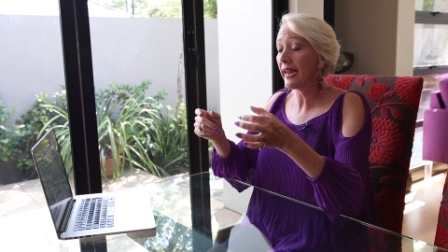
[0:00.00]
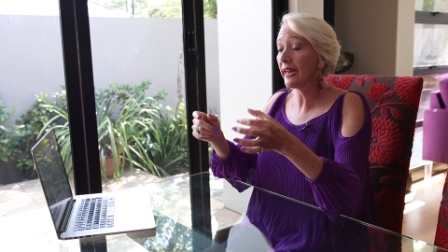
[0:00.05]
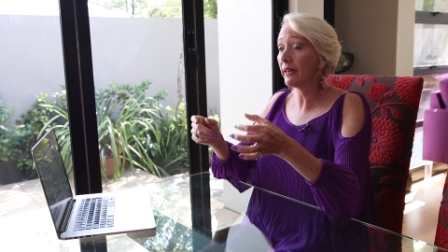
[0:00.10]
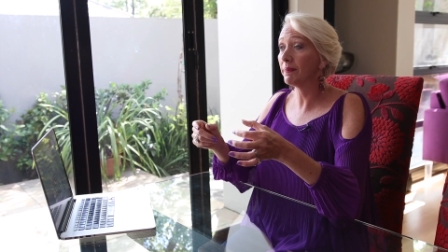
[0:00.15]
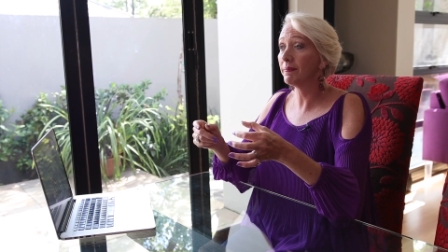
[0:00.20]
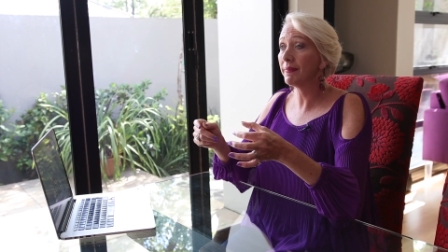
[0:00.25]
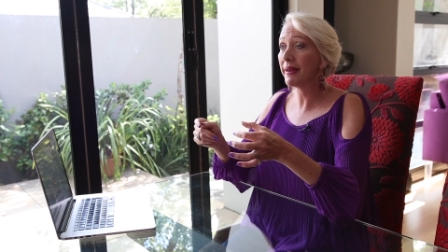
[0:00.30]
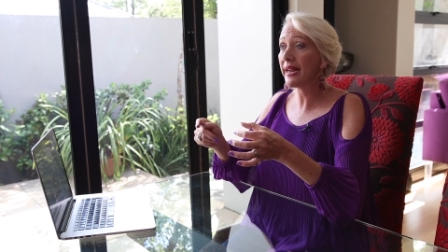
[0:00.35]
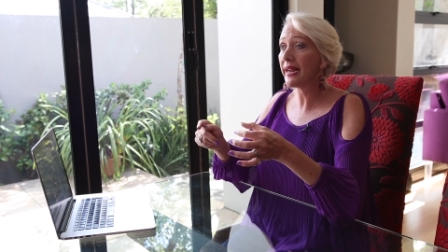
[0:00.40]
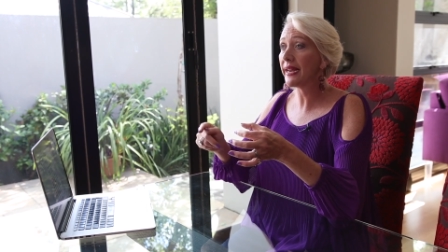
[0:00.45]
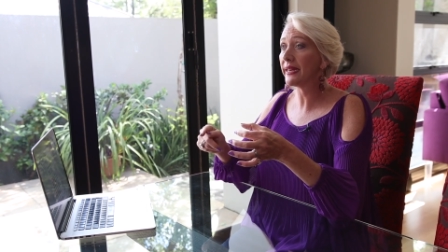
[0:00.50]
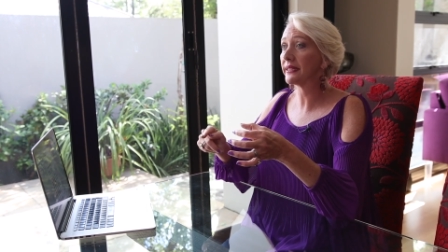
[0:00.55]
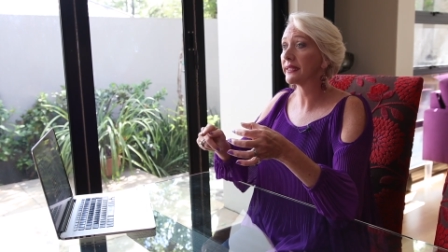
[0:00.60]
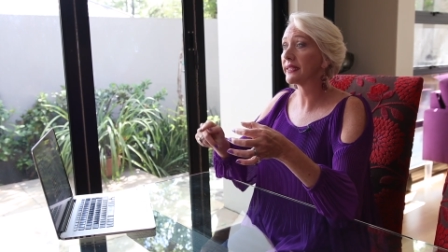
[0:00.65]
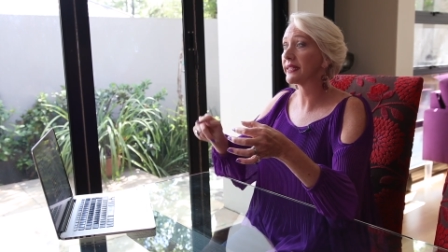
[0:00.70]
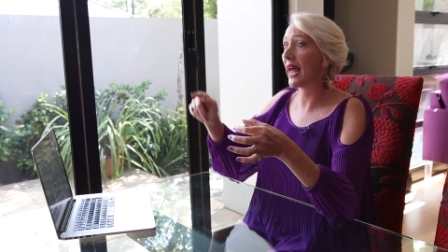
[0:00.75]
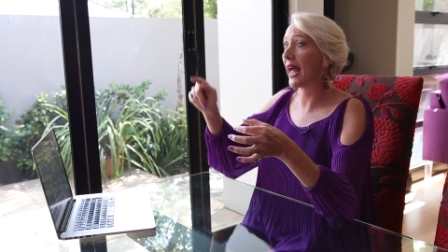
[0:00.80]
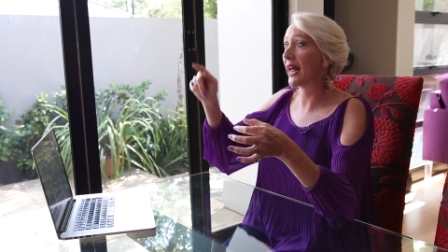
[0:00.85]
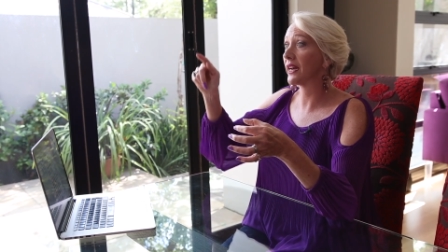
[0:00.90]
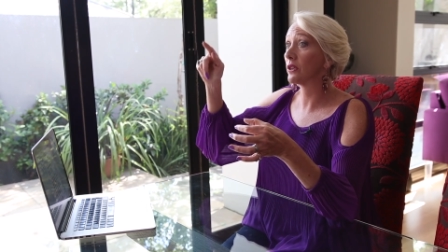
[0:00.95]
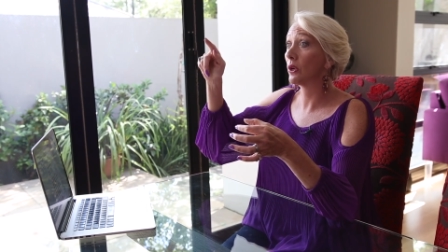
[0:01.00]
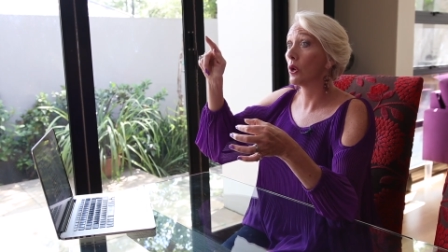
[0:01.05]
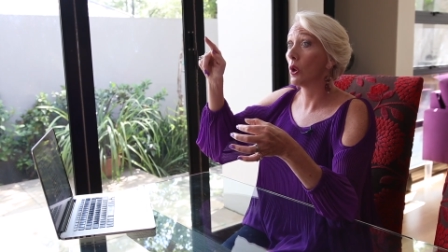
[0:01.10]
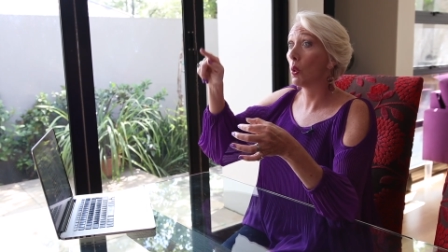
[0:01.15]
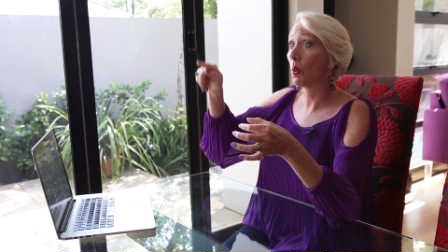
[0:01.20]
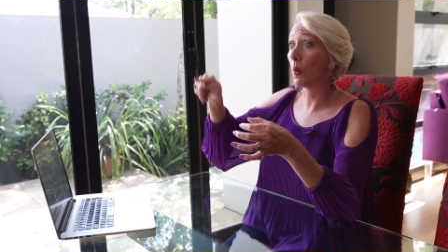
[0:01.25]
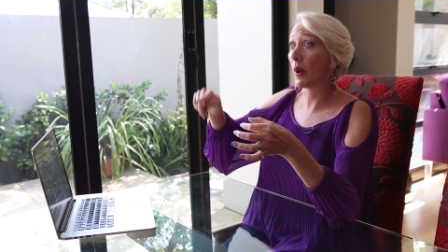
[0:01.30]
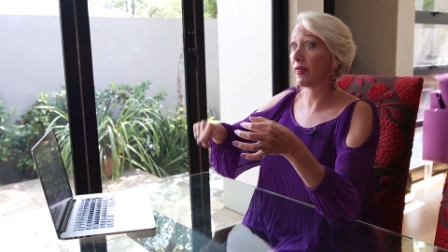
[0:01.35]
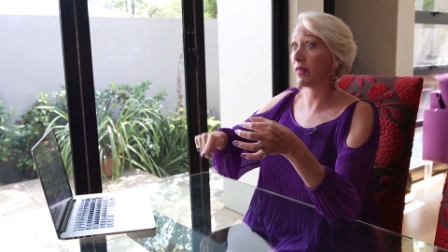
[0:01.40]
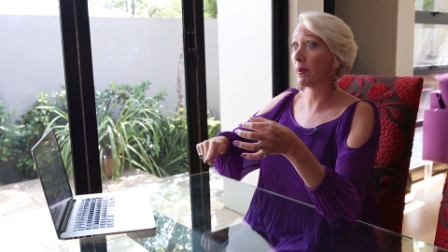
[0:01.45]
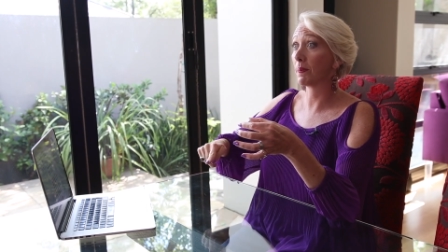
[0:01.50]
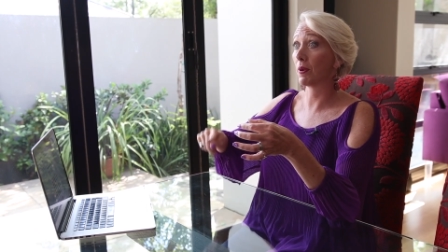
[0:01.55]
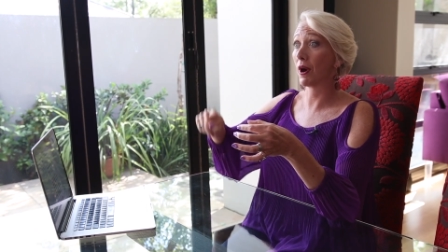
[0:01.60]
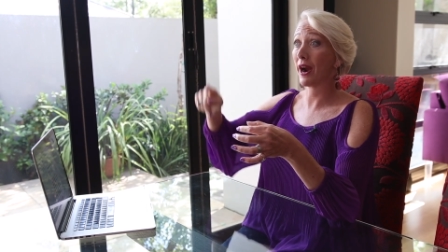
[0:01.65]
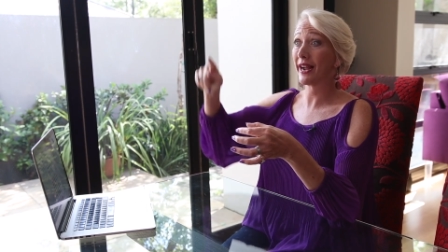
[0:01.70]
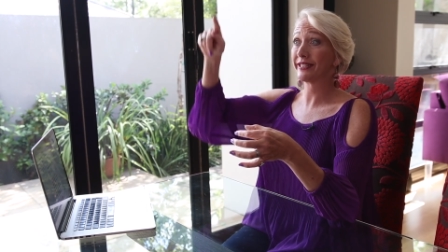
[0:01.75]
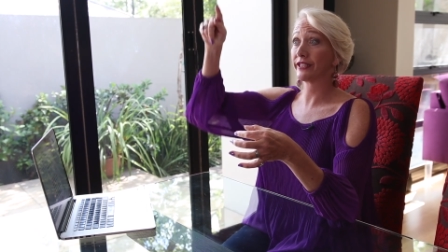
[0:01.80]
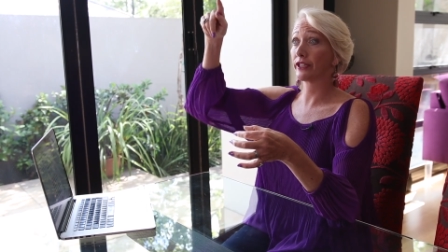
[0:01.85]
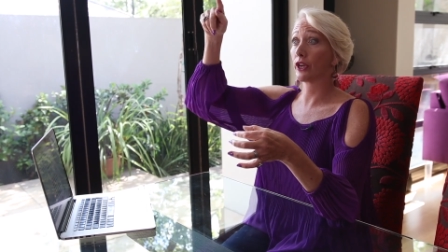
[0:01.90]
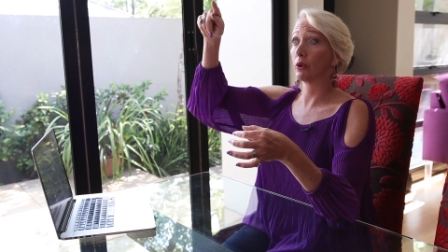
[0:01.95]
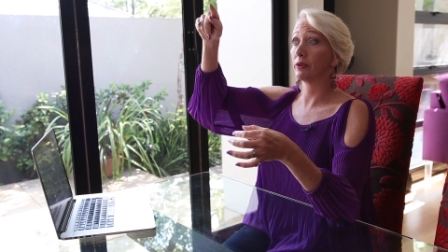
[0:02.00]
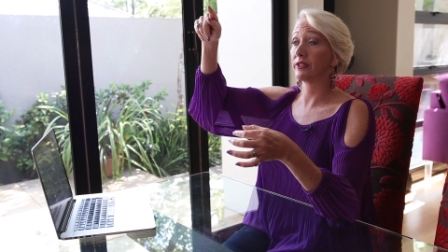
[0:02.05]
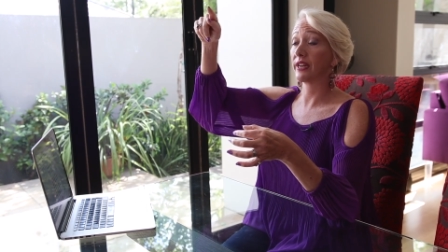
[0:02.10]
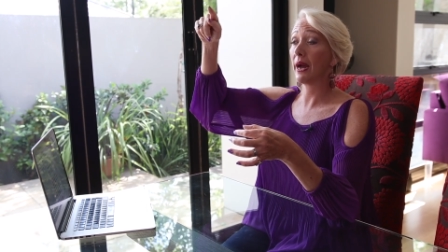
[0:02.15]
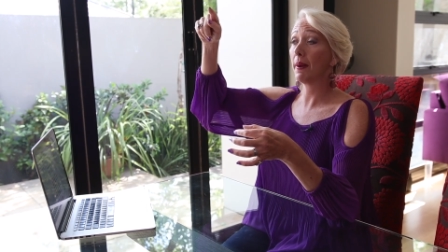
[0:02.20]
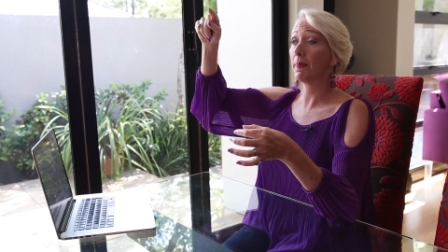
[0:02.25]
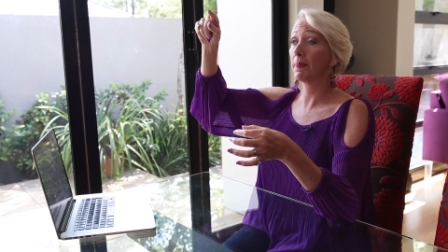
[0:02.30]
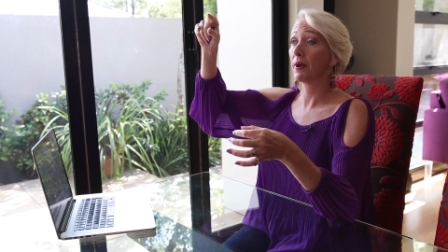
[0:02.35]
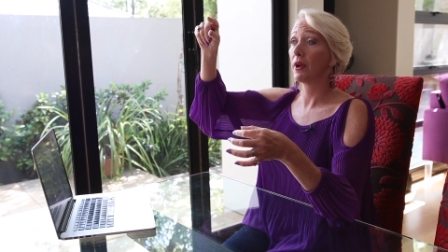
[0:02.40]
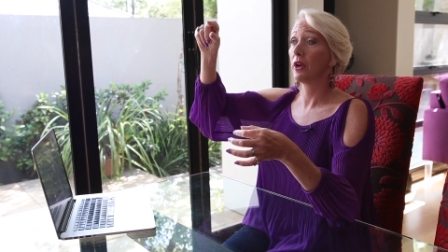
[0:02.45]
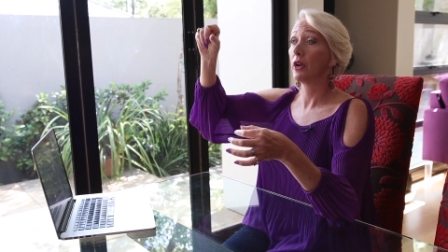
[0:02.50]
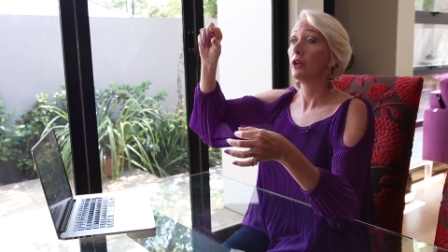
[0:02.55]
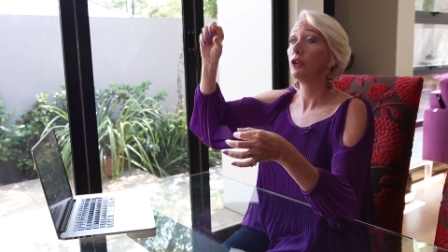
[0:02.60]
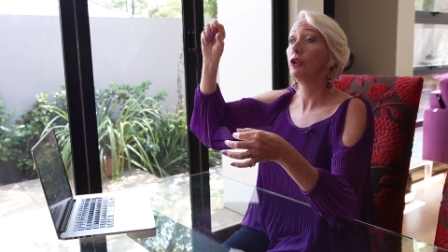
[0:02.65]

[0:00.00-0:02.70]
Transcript: it means that when the price goes up,